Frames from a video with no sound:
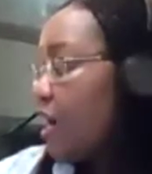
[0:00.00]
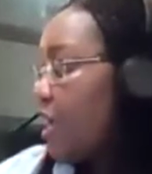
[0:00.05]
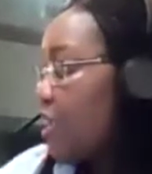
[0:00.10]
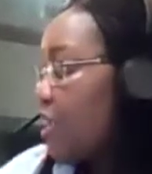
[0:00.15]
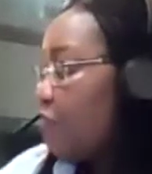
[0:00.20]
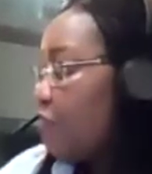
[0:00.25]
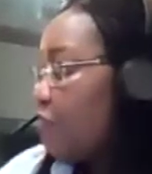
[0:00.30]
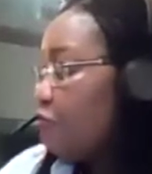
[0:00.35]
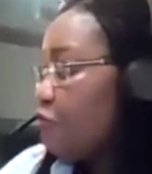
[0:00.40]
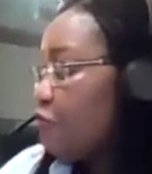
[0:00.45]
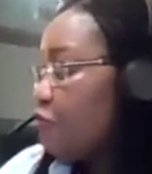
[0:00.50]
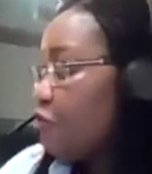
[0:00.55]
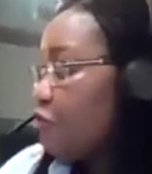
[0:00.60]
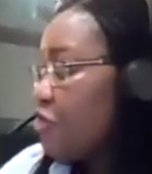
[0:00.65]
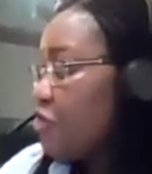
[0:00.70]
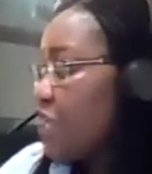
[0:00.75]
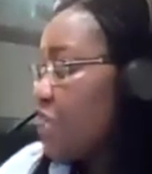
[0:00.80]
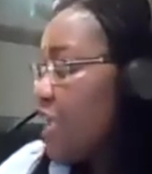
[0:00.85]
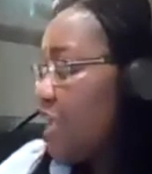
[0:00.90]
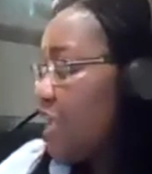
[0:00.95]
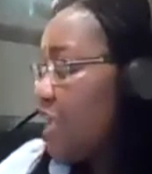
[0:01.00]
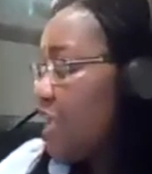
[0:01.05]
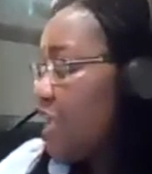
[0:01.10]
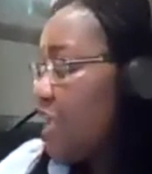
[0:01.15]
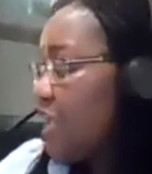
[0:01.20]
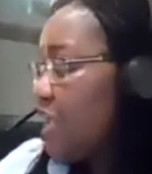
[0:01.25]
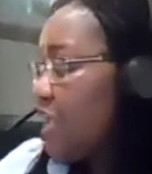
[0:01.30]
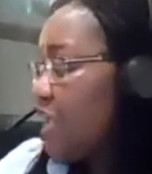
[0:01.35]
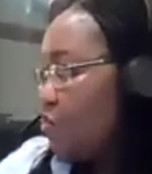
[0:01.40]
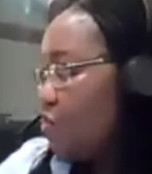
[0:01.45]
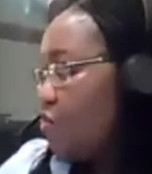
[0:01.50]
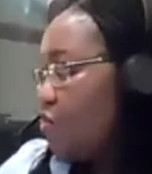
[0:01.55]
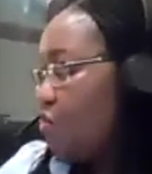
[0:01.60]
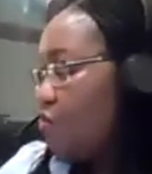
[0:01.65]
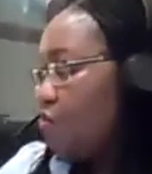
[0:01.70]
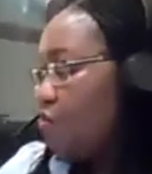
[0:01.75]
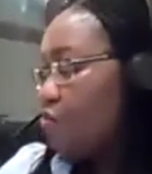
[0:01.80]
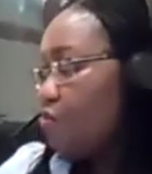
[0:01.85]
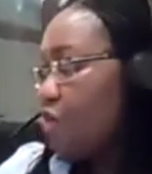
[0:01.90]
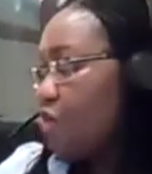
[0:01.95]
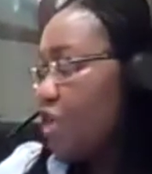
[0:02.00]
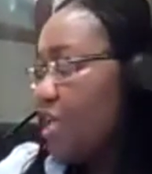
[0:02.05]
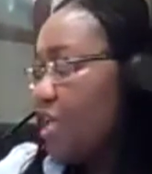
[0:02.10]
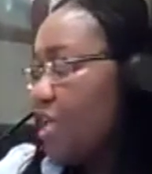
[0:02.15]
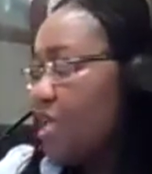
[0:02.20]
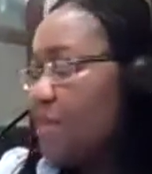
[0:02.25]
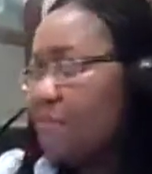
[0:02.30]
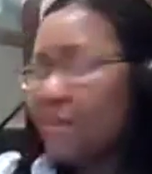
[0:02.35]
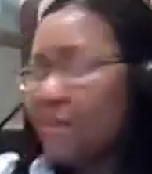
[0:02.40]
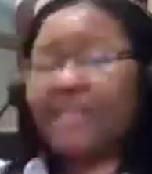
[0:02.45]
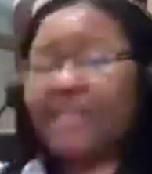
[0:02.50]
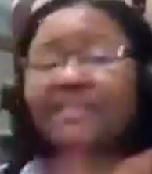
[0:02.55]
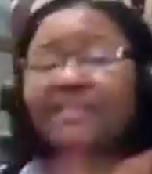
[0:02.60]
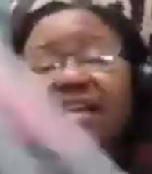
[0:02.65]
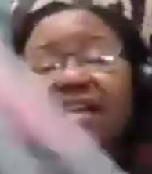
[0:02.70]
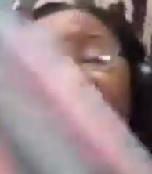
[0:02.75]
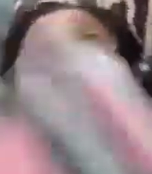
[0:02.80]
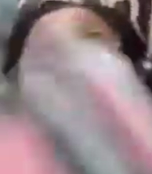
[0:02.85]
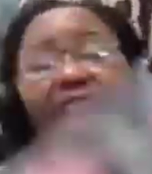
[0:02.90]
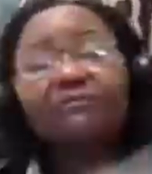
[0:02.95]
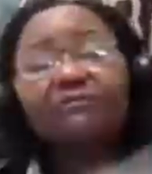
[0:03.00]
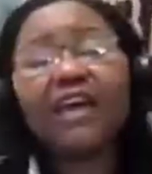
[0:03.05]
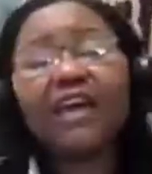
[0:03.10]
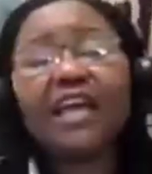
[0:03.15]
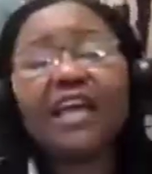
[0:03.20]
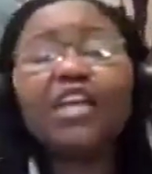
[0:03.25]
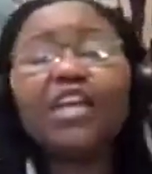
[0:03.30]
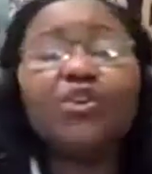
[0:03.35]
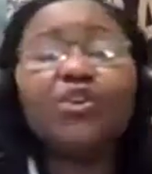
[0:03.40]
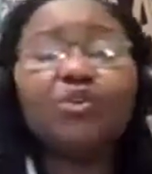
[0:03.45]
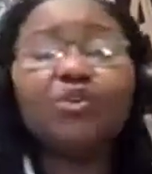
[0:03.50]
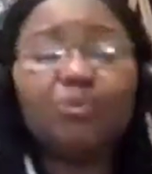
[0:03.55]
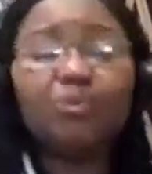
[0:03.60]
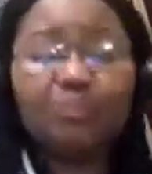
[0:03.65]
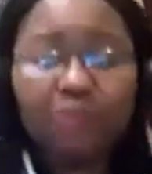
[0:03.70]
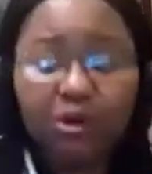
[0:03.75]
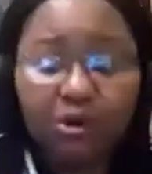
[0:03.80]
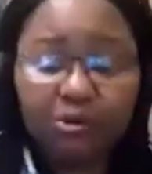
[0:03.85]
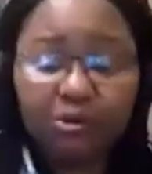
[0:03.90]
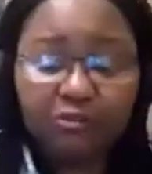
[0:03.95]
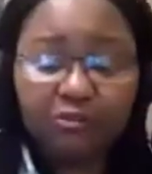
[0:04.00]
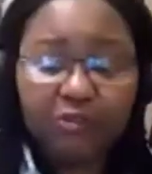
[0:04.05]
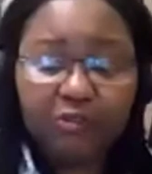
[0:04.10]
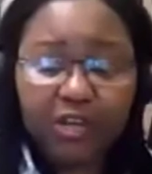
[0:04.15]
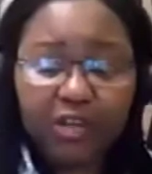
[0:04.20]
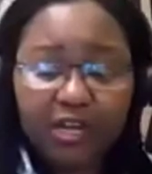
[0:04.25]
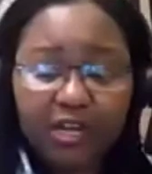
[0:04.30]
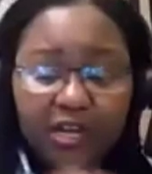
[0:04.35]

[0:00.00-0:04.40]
a few years ago, myself and a group of